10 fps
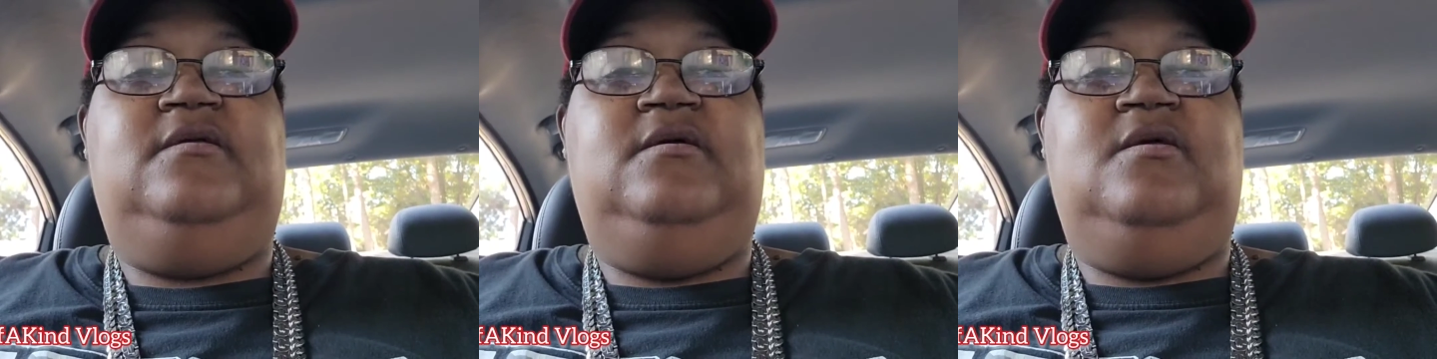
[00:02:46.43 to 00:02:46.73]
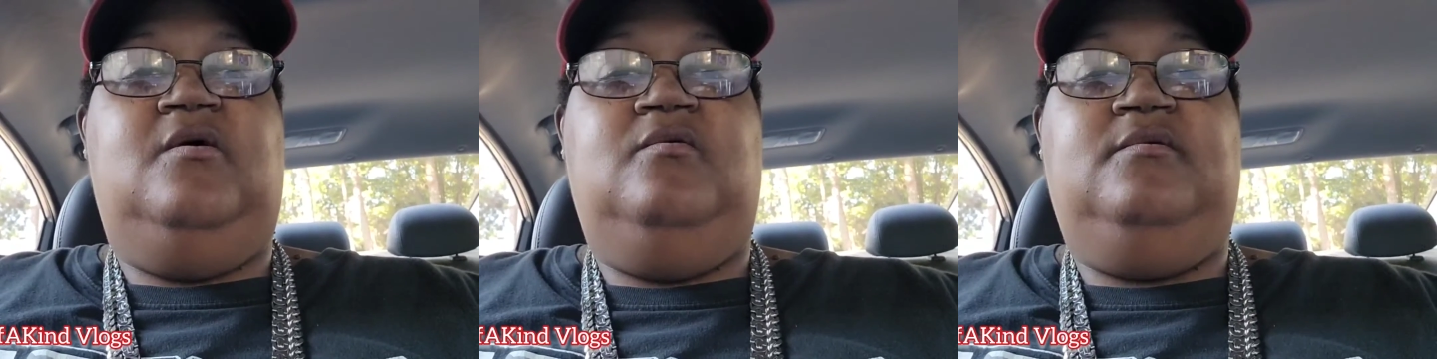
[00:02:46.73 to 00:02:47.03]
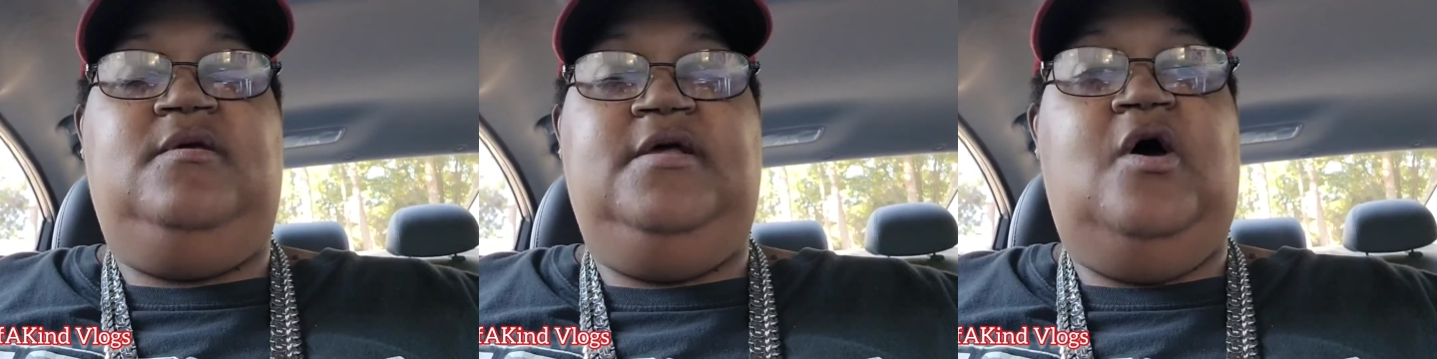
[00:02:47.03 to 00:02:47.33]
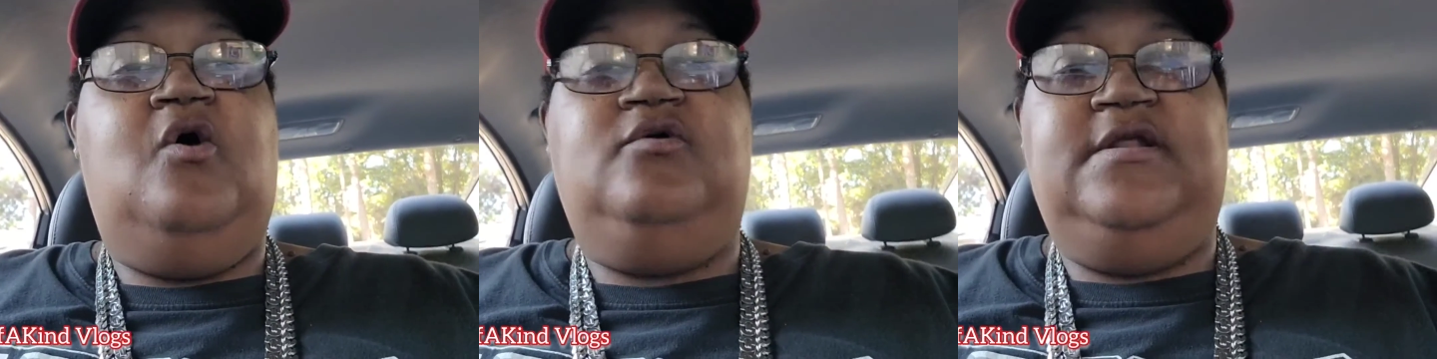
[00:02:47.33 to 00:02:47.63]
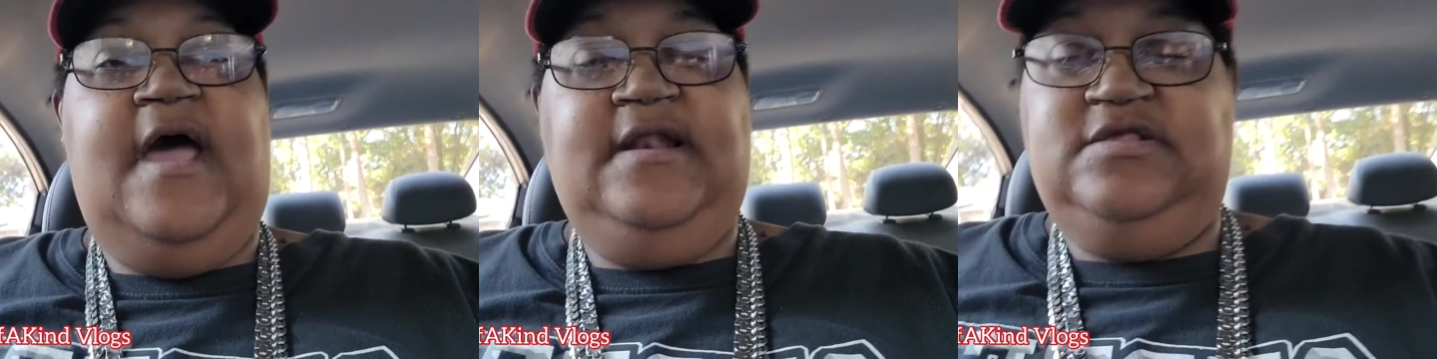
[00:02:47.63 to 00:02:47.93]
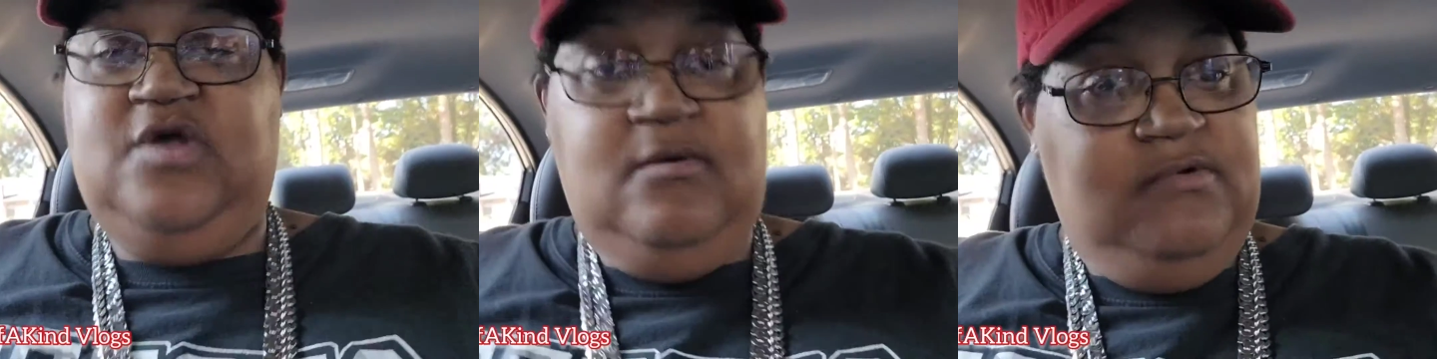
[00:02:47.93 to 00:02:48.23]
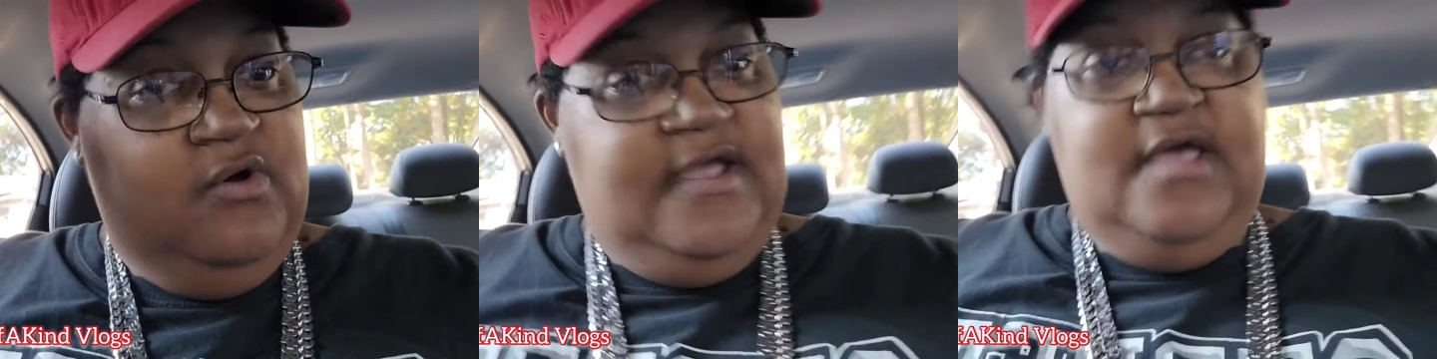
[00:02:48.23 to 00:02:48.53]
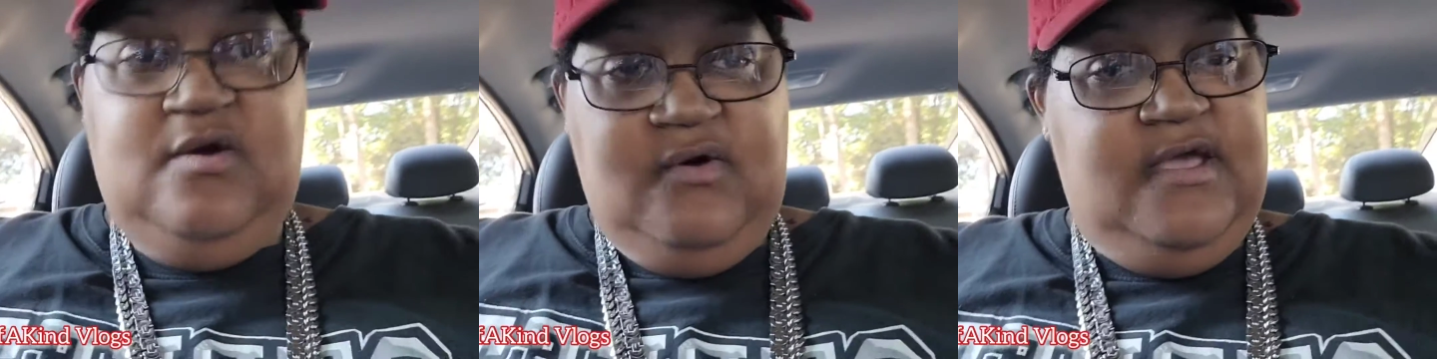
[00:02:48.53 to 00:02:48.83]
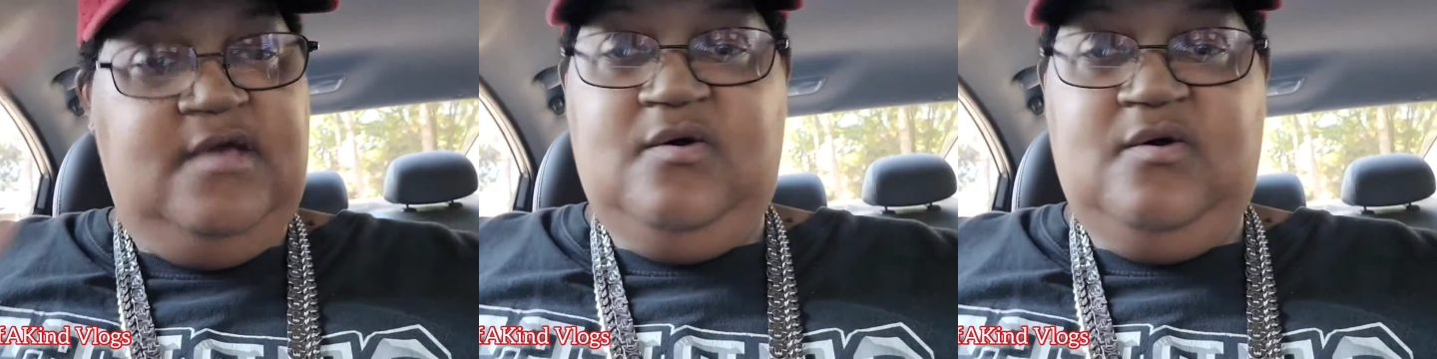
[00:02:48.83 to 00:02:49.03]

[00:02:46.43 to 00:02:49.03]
you know, get a hold of that. I just told him, go ahead. Because